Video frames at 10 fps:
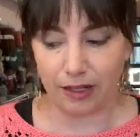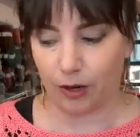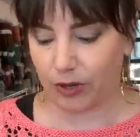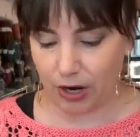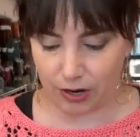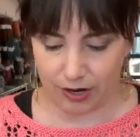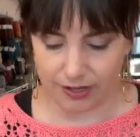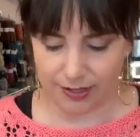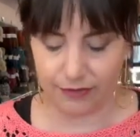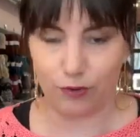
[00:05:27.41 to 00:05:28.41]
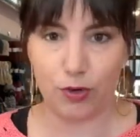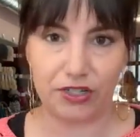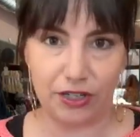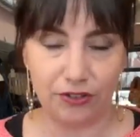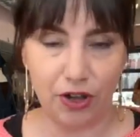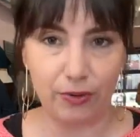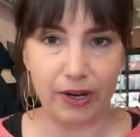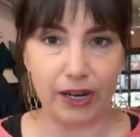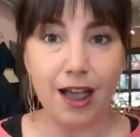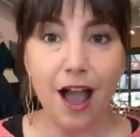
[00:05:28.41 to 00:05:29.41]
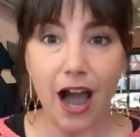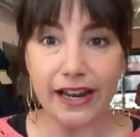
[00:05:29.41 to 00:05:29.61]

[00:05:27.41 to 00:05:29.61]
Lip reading: and here we are, it's the 14th already,